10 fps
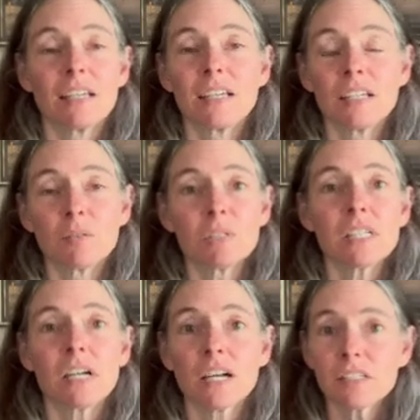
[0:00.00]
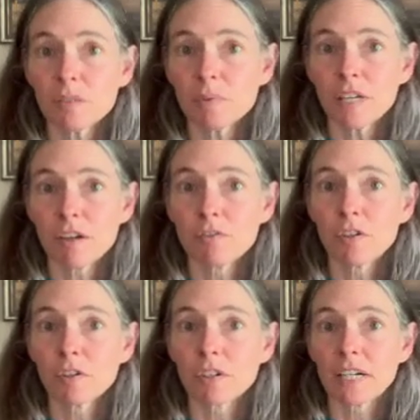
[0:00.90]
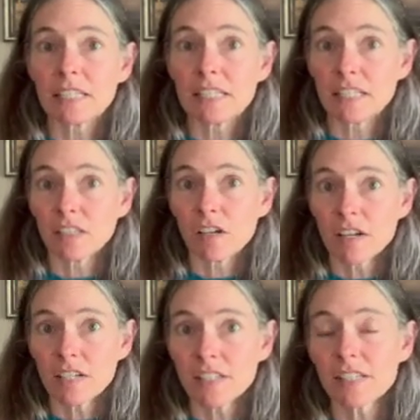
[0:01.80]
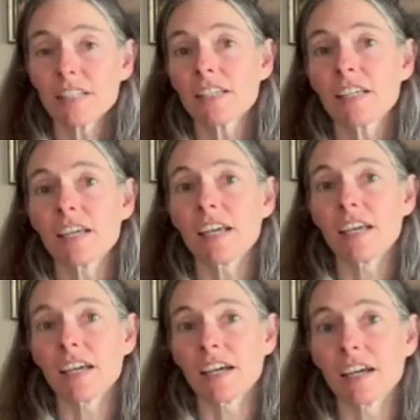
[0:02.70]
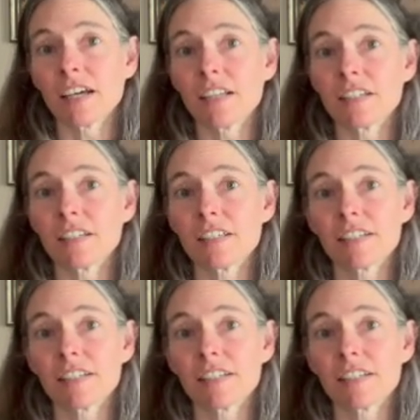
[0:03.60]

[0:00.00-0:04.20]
In Wisconsin, we have voter ID laws, and